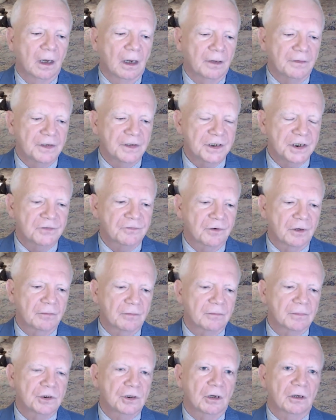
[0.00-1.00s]
This is
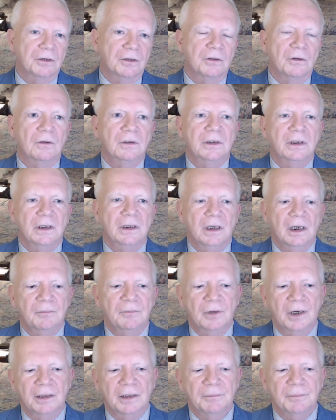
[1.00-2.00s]
from John Nolte
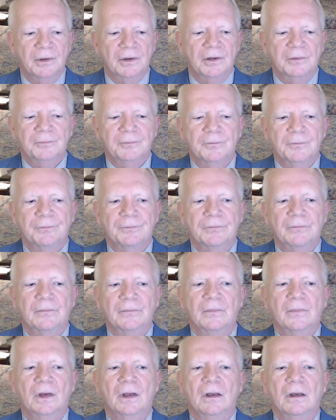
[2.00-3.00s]
at Breitbart.
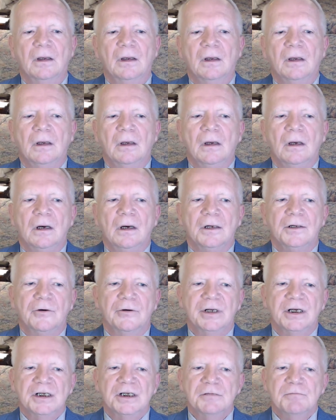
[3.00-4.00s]

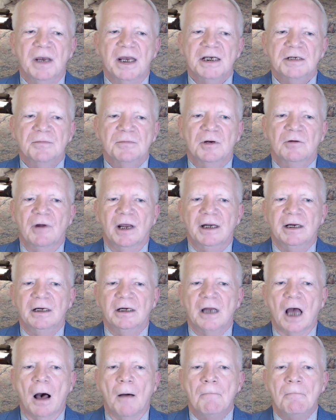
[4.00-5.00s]
During his
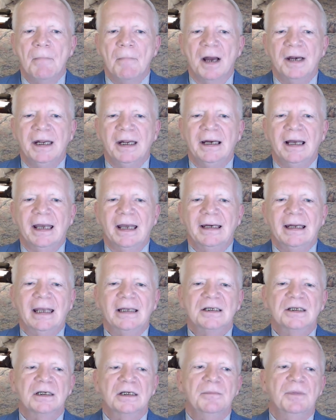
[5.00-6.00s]
basement-rated Monday night
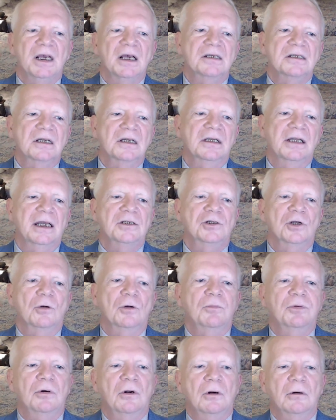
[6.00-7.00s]
CBS Late Show
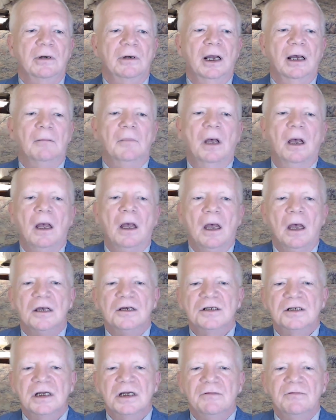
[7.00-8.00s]
program,
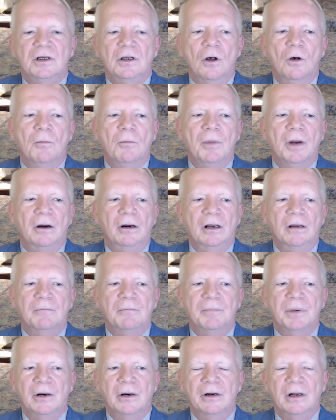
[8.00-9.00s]
Stephen Colbert
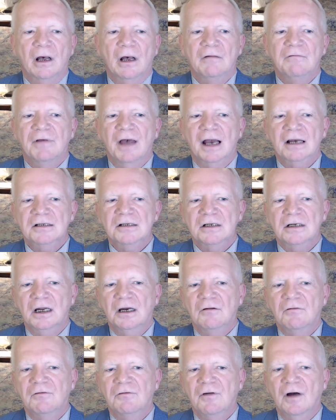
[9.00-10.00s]
compared
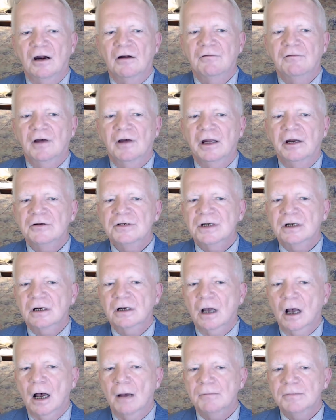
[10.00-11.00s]
unvaccinated firefighters and
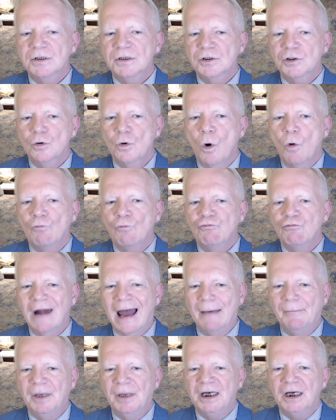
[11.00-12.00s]
cops to
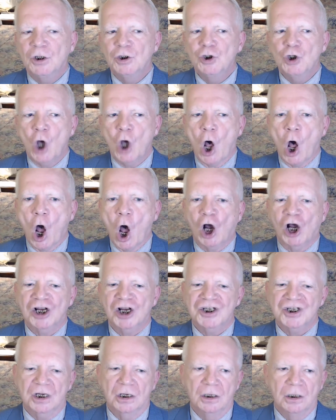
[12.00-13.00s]
rabid
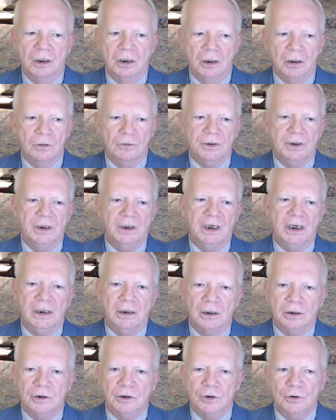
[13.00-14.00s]
dogs who
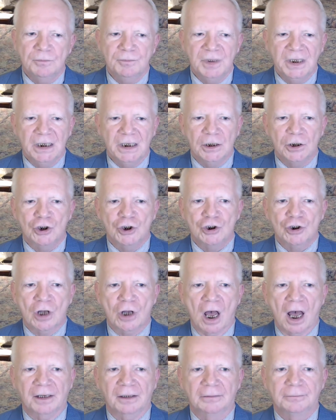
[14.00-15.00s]
need to be
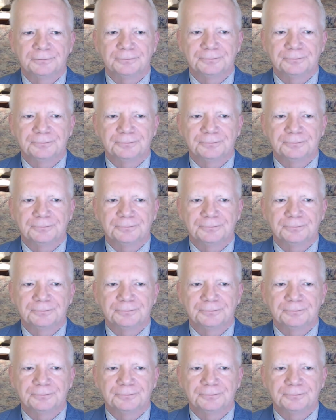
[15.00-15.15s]
shot.